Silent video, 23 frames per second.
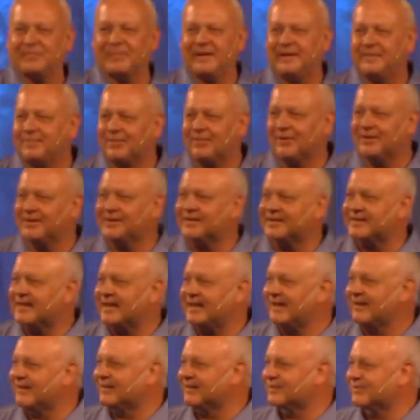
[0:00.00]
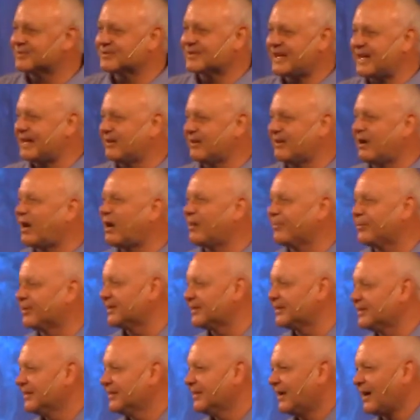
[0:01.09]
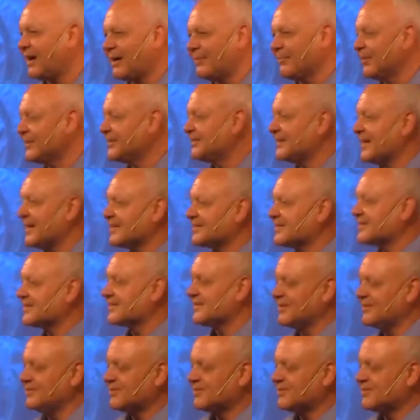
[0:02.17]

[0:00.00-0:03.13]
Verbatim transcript: people in the town. It was Auburn, Aubrey, Texas, and it